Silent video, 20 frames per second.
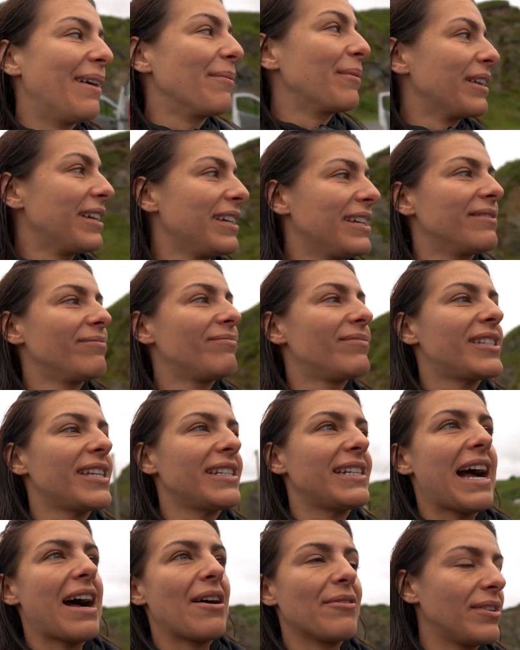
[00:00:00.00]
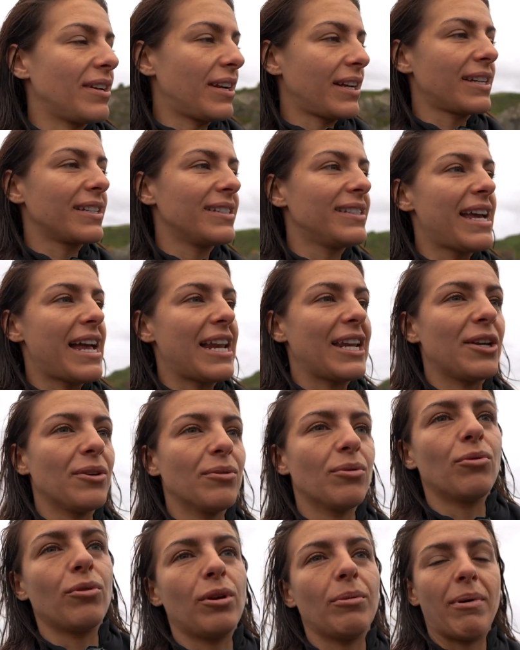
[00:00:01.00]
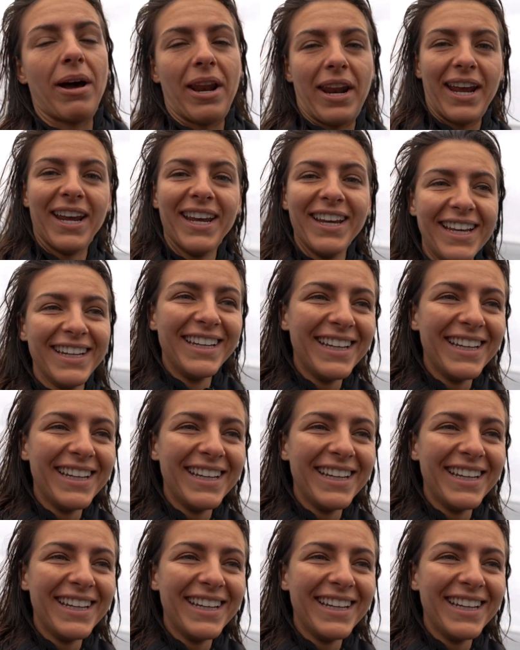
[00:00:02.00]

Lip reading: I'm gonna sit down and I can tell you all about it.